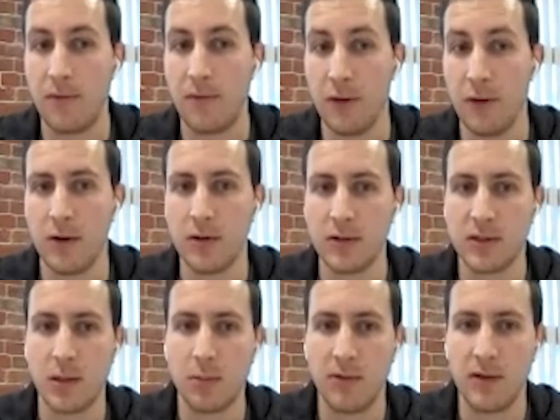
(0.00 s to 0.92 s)
Further,
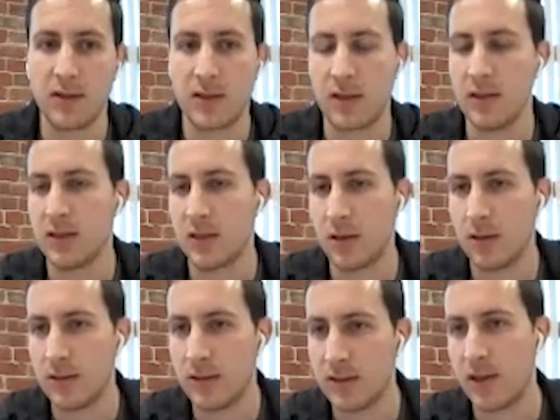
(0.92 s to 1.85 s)
some of these
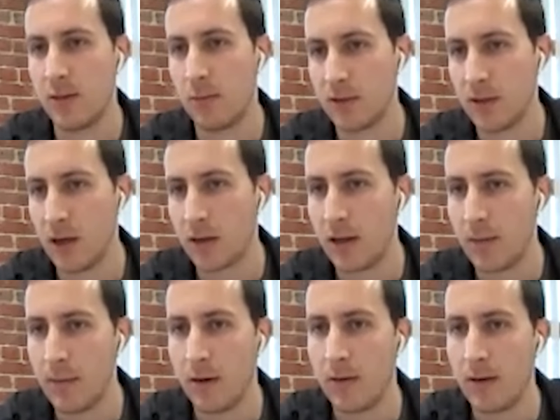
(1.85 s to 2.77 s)
concerns that we're talking
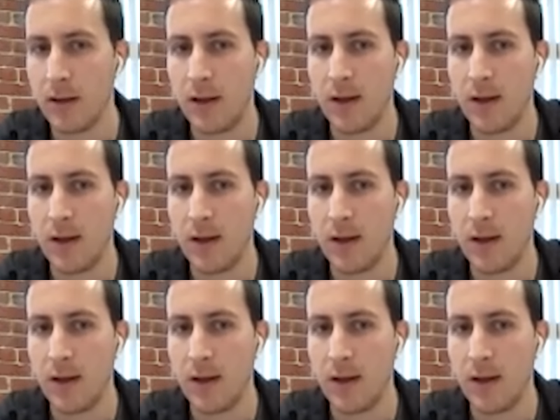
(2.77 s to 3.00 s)
about